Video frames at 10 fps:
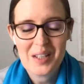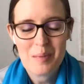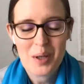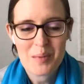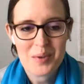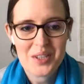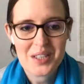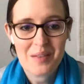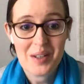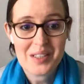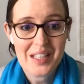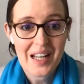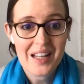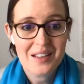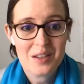blog post that's coming out
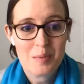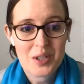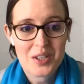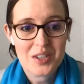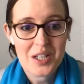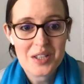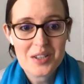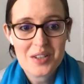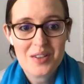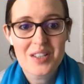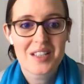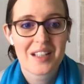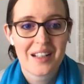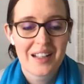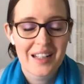today in the special education series,
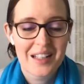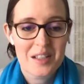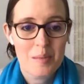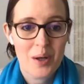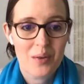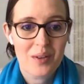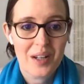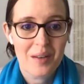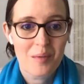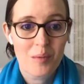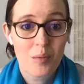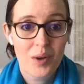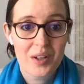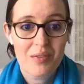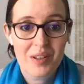and it's about
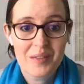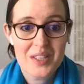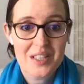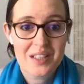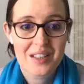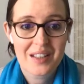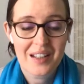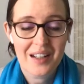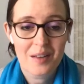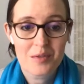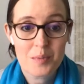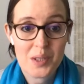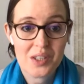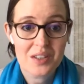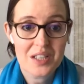what families of
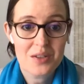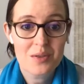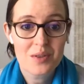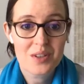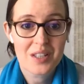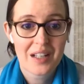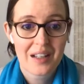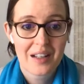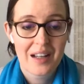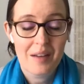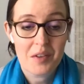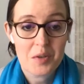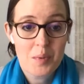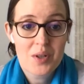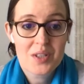special needs students have
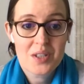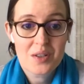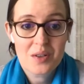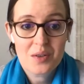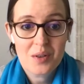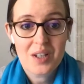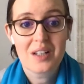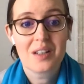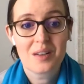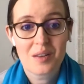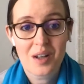experienced during